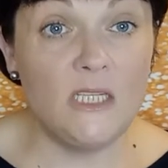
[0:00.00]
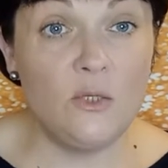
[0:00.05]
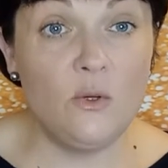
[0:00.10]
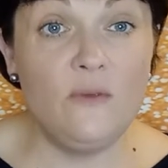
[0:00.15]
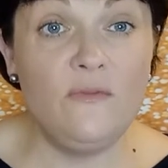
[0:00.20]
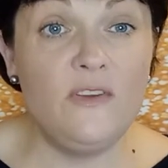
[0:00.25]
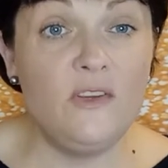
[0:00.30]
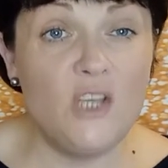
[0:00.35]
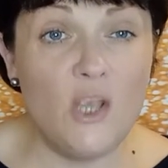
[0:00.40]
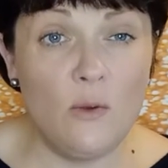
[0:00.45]
So
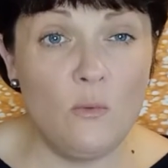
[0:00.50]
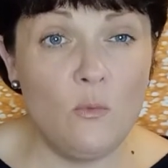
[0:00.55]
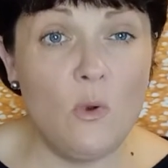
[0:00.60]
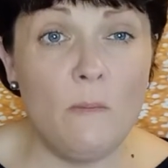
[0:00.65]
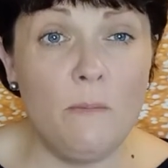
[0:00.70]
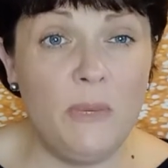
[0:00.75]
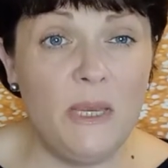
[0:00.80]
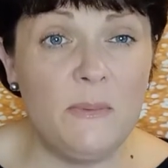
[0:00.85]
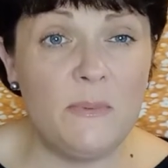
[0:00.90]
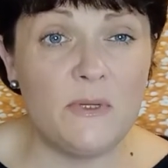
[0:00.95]
if you don't
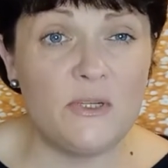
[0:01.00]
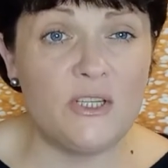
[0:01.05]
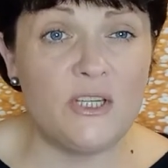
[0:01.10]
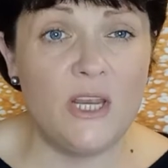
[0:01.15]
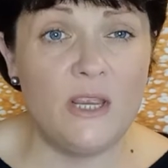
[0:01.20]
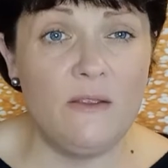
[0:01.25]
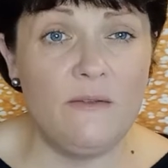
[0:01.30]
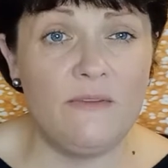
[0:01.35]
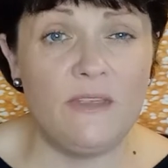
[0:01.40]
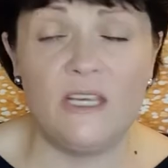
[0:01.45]
want people to
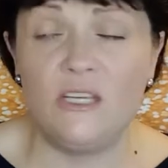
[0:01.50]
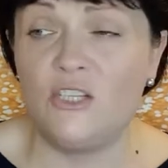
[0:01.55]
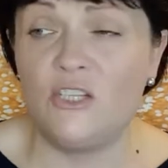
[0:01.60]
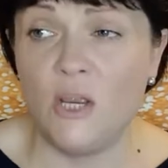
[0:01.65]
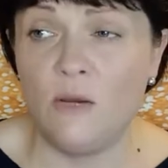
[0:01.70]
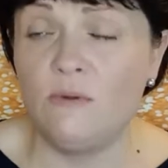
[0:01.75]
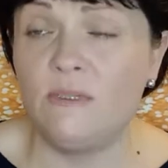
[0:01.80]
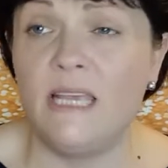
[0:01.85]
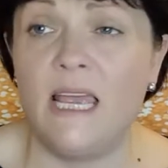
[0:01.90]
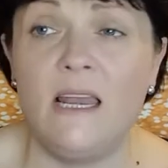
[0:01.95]
know things,
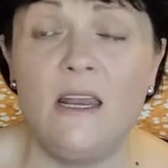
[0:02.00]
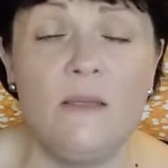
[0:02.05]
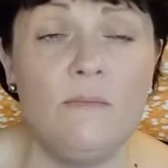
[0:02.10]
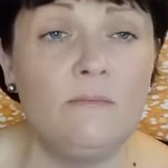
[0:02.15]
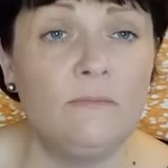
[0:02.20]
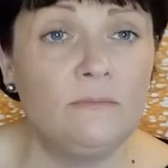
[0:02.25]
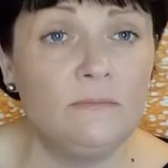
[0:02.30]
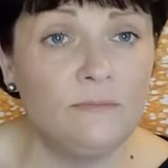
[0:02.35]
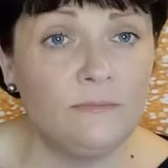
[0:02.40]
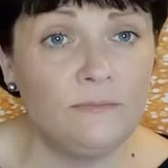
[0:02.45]
don't tell
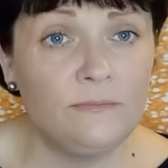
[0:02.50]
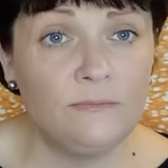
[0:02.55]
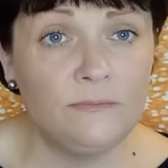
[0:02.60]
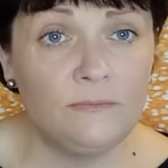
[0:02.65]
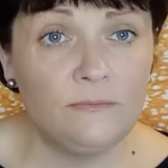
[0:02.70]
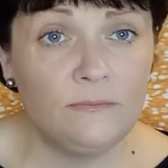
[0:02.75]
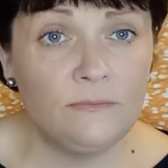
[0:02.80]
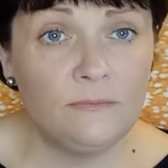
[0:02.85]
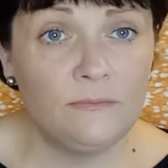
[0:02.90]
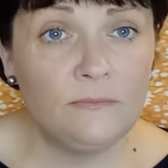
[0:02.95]
them.
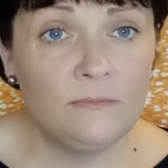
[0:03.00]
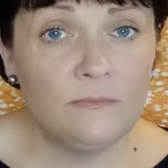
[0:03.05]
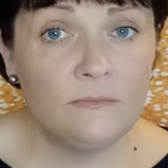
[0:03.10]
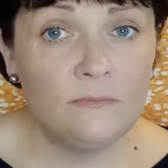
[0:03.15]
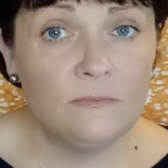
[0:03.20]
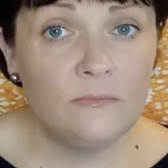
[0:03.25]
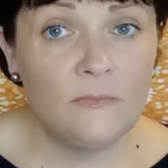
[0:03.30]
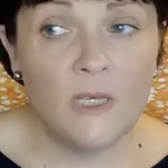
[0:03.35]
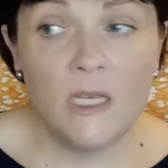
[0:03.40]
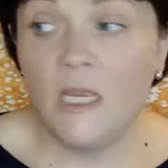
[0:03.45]

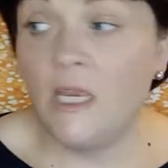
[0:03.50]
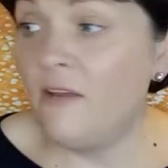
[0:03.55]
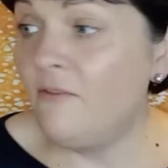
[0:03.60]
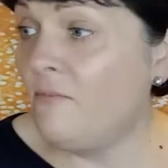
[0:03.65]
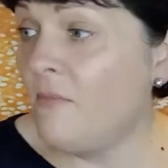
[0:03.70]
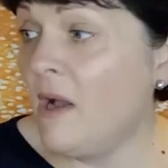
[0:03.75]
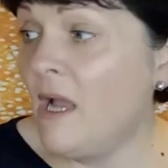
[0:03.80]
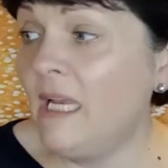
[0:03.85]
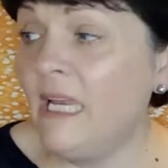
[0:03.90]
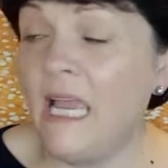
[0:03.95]

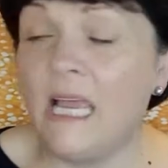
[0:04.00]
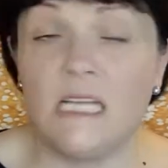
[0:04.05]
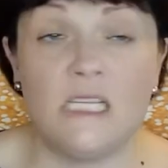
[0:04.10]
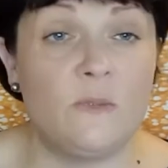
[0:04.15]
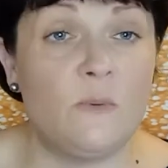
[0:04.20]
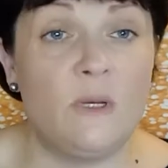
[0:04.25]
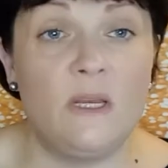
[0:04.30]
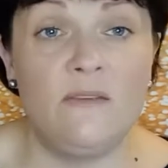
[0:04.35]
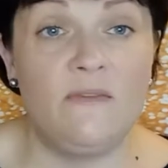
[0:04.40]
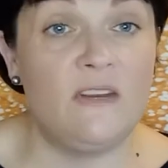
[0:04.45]
If my
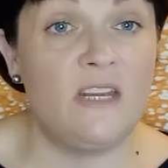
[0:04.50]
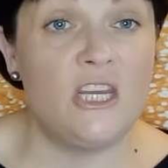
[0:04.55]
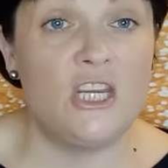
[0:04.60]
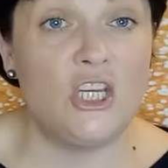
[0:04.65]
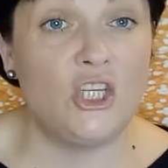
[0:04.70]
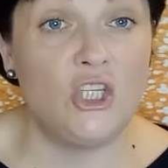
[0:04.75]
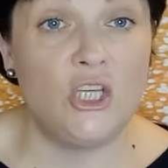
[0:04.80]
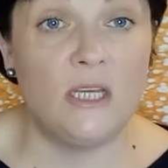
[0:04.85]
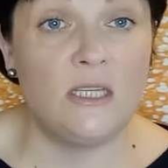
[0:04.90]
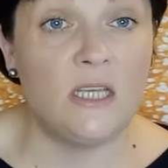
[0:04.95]
cats were living
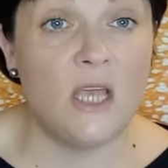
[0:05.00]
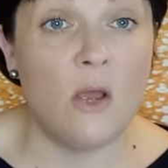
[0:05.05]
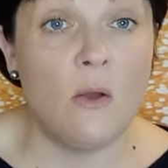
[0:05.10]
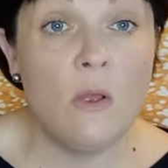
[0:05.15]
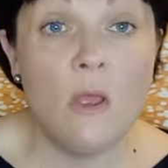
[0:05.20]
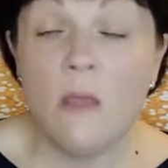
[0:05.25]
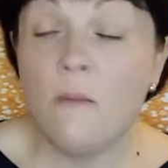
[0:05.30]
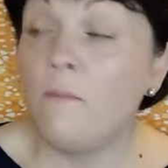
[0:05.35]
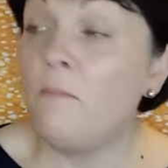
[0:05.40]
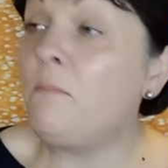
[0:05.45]
in a
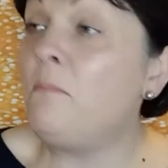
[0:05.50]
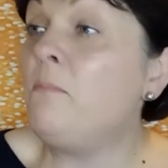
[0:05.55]
shithole,